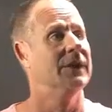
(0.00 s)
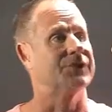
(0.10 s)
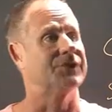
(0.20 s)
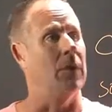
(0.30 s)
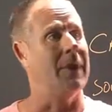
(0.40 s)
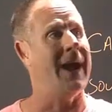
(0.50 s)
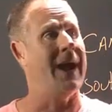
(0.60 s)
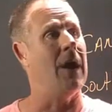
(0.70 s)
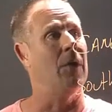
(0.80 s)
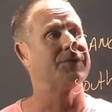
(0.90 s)
So
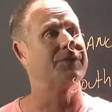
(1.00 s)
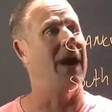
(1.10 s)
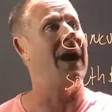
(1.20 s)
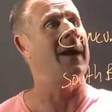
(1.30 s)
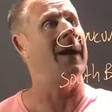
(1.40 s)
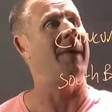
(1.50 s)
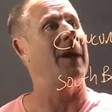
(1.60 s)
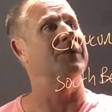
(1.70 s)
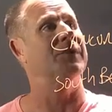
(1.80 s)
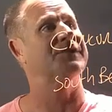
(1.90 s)
now time,
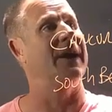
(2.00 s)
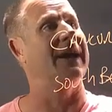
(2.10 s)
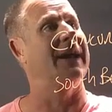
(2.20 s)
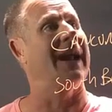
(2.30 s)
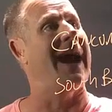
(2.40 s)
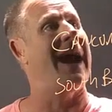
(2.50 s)
I was thinking